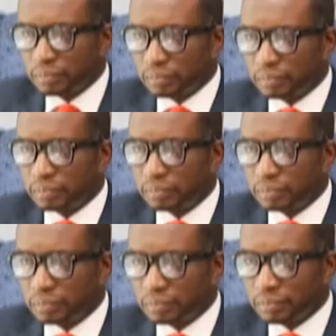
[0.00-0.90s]
Why are you looking at
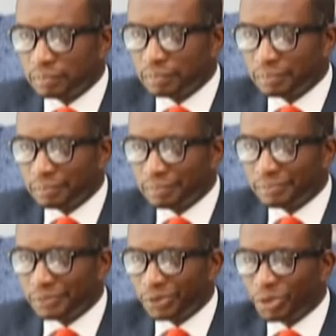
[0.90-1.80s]
me?
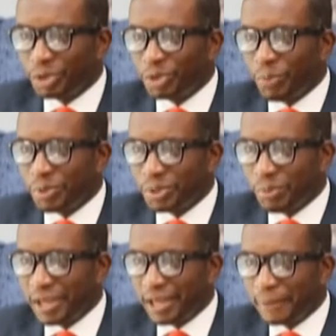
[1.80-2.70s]
He stole money. So, so
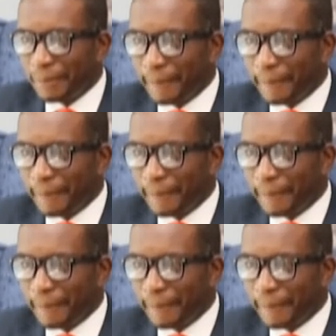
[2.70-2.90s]
we yeah.